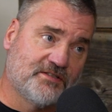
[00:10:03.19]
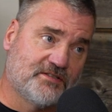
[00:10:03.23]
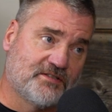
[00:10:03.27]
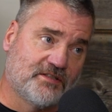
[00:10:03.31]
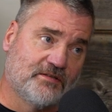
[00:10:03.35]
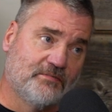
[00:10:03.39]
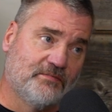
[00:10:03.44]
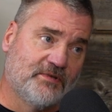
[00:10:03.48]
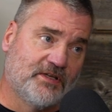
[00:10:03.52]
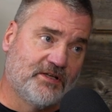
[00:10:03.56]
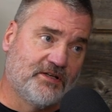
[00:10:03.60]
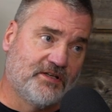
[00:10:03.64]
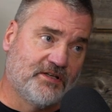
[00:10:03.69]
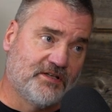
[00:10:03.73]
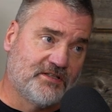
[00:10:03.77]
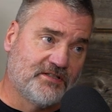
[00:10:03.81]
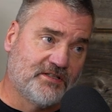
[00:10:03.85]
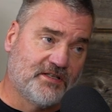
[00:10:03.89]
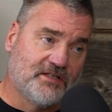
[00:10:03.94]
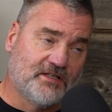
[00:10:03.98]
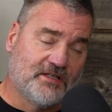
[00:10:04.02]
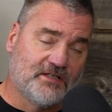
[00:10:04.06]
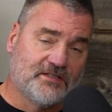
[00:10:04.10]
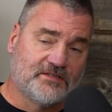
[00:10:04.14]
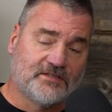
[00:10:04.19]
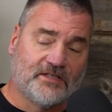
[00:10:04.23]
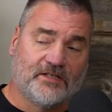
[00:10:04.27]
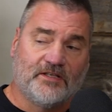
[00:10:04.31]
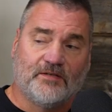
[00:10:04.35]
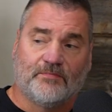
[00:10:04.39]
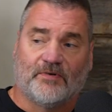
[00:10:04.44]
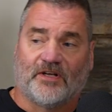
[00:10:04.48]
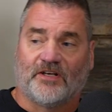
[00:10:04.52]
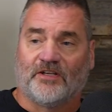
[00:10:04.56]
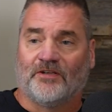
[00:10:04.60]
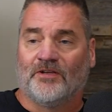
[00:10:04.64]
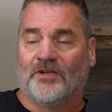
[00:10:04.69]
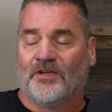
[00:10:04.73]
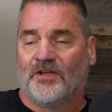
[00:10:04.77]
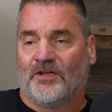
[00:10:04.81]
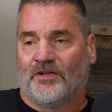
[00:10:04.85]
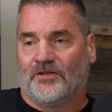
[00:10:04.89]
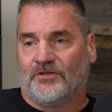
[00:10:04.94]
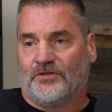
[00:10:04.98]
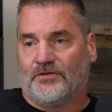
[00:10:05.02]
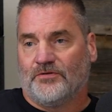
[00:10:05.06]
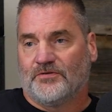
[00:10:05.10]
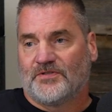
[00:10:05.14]
as committed as anybody.
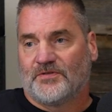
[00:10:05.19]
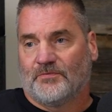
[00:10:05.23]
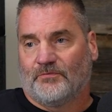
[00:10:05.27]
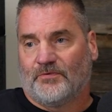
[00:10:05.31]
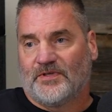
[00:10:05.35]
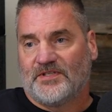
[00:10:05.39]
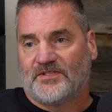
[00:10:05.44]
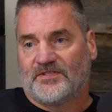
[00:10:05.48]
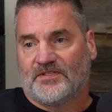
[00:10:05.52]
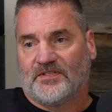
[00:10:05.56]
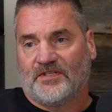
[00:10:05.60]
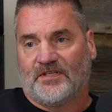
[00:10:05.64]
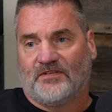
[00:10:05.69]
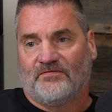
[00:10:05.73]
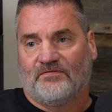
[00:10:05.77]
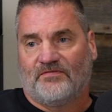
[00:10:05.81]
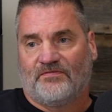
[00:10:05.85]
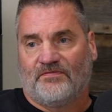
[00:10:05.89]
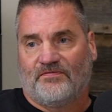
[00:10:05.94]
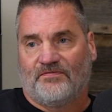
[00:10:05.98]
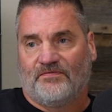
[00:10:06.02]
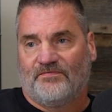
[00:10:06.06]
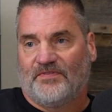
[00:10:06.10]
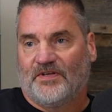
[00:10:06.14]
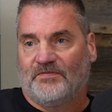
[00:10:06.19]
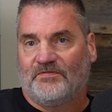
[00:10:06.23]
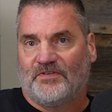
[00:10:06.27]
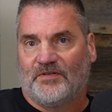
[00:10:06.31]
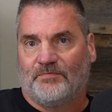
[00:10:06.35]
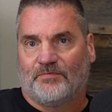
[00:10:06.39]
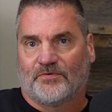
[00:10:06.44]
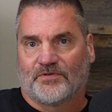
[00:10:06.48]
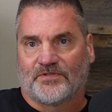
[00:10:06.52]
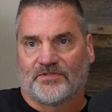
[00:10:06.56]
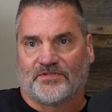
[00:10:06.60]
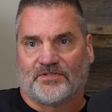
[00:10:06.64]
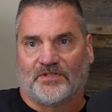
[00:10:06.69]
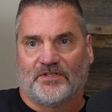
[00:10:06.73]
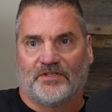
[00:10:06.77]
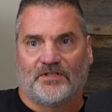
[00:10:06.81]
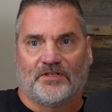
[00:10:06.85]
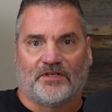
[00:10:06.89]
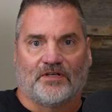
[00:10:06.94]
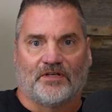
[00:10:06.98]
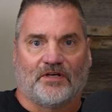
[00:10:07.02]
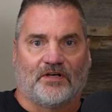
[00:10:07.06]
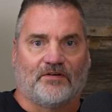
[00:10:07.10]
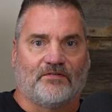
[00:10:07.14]
We see
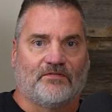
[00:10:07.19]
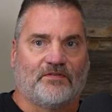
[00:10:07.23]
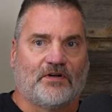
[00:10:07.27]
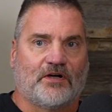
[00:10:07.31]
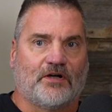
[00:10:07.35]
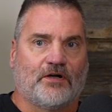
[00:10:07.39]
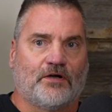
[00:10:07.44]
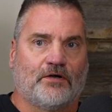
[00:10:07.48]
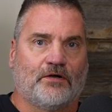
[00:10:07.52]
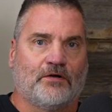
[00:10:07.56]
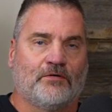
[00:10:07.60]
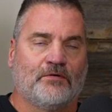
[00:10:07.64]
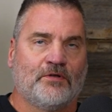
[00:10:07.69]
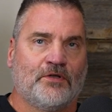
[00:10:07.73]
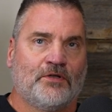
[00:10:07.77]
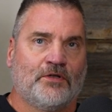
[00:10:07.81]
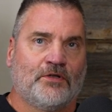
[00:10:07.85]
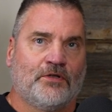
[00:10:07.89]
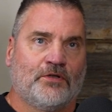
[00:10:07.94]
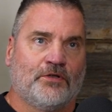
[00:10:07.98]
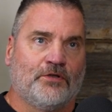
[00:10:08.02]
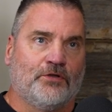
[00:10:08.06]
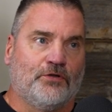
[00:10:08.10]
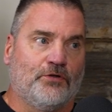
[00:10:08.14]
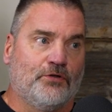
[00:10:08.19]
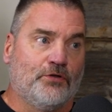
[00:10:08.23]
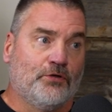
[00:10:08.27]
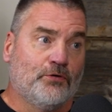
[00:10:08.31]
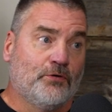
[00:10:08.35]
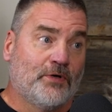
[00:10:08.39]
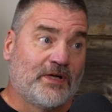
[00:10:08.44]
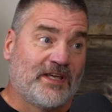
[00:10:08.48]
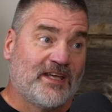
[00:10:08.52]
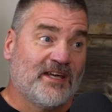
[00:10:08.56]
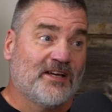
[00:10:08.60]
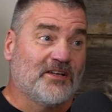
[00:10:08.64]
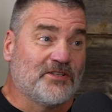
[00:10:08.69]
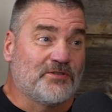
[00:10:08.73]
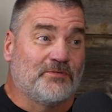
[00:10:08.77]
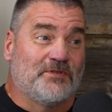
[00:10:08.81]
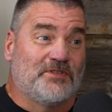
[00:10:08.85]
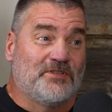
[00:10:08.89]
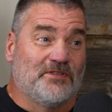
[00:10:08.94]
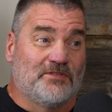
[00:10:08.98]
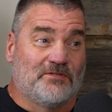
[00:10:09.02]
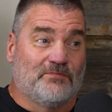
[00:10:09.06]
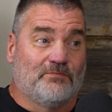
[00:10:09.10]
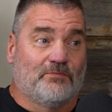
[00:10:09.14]
50% of our new accounts,
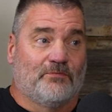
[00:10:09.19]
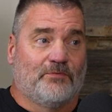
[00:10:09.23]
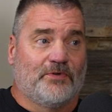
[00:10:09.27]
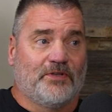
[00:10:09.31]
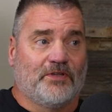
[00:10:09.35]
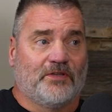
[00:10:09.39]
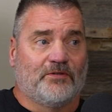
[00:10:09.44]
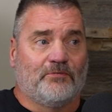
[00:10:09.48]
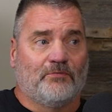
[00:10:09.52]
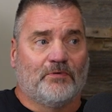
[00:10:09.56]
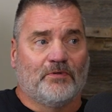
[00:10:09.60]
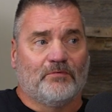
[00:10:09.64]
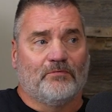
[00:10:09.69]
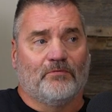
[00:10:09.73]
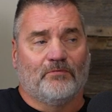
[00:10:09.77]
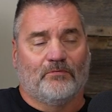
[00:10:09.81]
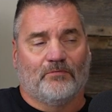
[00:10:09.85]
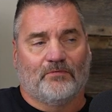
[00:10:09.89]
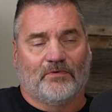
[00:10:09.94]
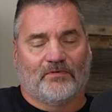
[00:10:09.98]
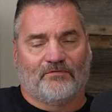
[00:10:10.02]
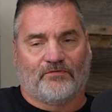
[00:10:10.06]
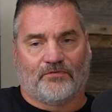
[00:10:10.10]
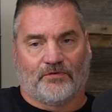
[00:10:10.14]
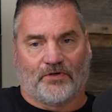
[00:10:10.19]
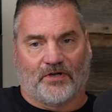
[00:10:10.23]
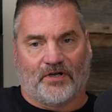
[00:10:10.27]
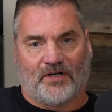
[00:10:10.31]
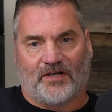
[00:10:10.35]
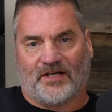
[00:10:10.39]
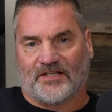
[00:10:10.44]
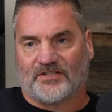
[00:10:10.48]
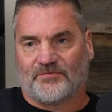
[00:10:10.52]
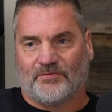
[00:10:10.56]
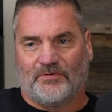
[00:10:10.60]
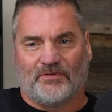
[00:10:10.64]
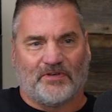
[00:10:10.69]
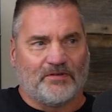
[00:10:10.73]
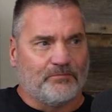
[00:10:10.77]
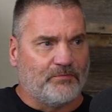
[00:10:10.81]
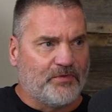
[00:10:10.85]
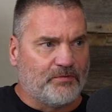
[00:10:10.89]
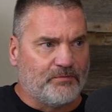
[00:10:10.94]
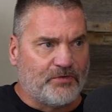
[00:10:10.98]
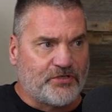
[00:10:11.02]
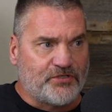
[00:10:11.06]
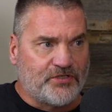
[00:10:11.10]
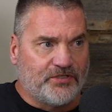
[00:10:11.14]
which is really for us, we don't have
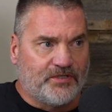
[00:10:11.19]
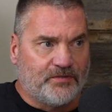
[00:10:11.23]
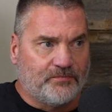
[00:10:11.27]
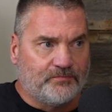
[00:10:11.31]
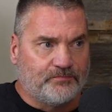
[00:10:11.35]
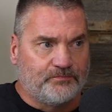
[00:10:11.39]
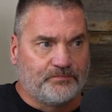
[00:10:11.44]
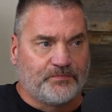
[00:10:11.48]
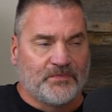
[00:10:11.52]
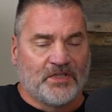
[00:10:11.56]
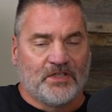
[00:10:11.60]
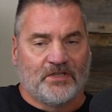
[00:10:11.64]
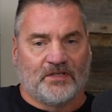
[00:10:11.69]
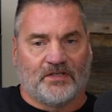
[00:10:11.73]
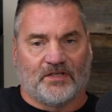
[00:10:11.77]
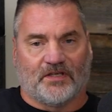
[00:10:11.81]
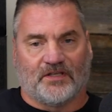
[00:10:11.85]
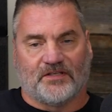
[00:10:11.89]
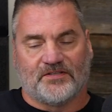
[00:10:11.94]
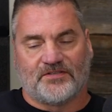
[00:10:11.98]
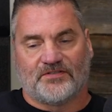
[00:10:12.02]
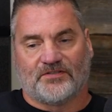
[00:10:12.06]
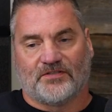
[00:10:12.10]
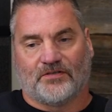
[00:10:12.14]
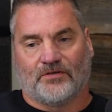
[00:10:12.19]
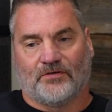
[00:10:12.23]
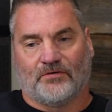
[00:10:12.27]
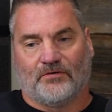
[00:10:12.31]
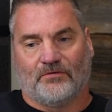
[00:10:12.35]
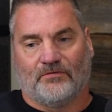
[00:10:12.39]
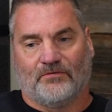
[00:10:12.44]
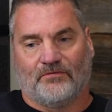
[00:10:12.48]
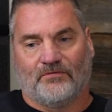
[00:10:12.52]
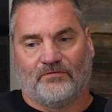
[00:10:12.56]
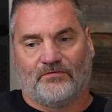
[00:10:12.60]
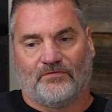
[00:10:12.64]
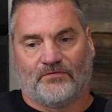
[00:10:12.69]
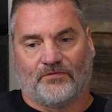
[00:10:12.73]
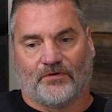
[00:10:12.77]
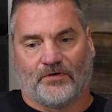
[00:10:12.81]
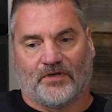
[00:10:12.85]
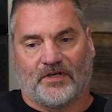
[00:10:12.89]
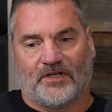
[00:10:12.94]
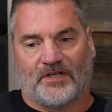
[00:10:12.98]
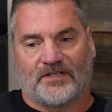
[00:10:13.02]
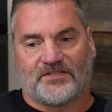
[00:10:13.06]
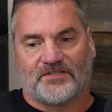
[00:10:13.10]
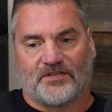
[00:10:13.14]
membership. Yeah. And so for
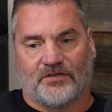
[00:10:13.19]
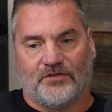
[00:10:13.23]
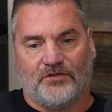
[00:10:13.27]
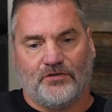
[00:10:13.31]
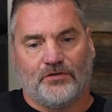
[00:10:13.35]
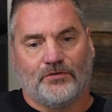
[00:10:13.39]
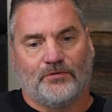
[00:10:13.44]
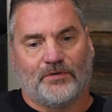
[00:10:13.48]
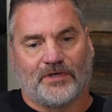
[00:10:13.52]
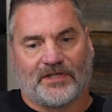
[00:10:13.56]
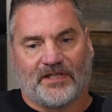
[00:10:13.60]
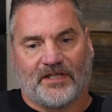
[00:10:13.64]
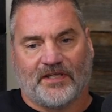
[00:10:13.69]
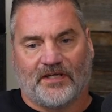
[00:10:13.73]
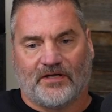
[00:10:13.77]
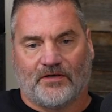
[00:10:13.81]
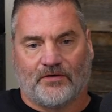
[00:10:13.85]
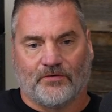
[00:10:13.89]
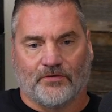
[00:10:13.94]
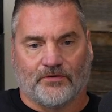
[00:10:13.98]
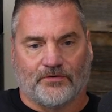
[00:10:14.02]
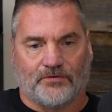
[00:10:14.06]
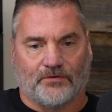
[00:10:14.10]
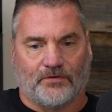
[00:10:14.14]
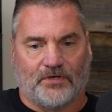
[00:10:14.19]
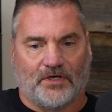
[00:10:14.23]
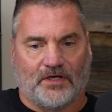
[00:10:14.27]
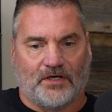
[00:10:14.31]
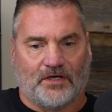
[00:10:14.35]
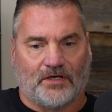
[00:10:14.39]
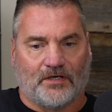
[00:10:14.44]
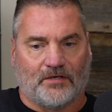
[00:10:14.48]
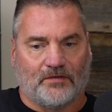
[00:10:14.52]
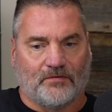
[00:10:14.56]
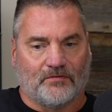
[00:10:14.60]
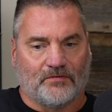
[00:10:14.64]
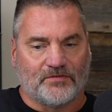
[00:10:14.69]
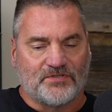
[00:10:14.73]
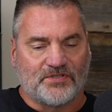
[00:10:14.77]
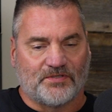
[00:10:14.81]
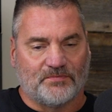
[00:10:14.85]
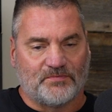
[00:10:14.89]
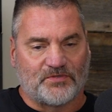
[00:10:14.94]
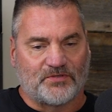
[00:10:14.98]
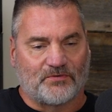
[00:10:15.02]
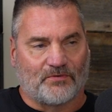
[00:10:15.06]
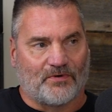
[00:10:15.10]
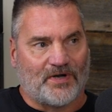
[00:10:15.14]
us, a new account
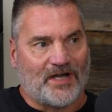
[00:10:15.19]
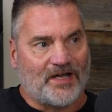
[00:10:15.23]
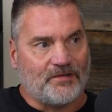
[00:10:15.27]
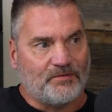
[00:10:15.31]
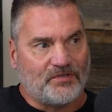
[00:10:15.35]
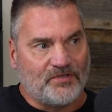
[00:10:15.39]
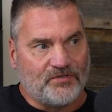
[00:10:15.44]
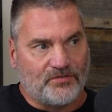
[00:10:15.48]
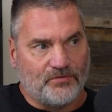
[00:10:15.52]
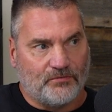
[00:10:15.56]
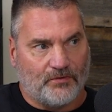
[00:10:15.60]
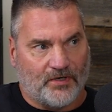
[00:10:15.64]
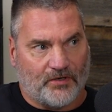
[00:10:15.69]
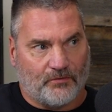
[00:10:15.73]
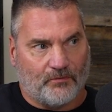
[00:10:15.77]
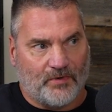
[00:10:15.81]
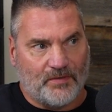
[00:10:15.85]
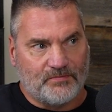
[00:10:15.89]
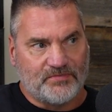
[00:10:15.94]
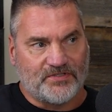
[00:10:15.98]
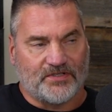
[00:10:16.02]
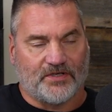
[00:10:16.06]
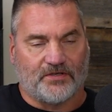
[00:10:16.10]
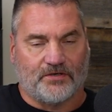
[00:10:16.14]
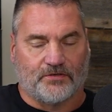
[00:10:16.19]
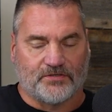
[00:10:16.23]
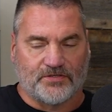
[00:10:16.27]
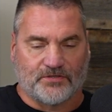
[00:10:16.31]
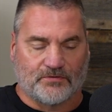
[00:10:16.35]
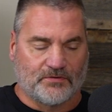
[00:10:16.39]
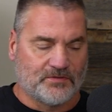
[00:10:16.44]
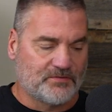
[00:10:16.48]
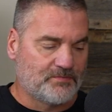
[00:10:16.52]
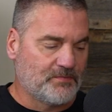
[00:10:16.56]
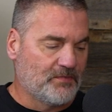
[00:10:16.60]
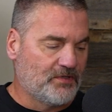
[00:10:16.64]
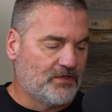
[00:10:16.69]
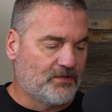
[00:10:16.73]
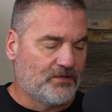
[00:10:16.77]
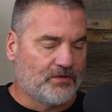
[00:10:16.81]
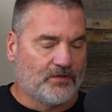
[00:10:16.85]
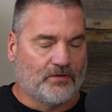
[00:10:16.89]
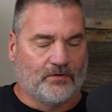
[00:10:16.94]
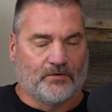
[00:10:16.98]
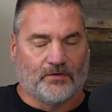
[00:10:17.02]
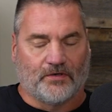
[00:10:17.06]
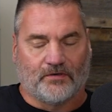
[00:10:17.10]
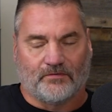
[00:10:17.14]
subscribing to our website
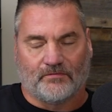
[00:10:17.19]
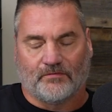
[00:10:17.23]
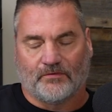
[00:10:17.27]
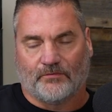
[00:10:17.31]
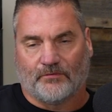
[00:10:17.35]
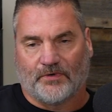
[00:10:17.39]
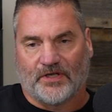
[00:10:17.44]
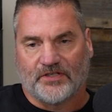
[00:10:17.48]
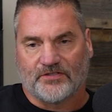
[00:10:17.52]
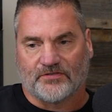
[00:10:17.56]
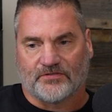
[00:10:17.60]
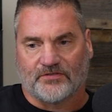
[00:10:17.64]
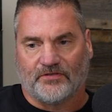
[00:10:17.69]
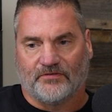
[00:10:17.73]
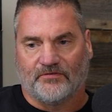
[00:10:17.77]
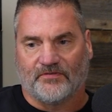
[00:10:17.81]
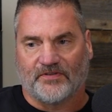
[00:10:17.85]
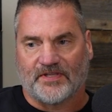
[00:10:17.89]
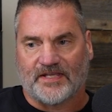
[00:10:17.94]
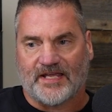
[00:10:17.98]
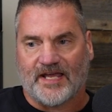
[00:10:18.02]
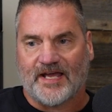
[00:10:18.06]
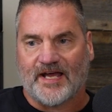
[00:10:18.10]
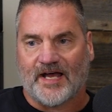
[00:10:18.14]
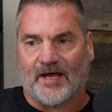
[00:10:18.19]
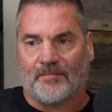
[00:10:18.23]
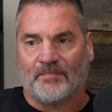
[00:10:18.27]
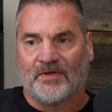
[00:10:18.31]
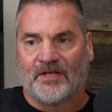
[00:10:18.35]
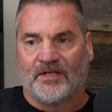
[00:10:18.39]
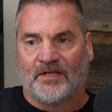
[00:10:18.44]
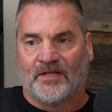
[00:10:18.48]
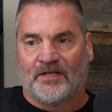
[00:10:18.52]
or registering for the app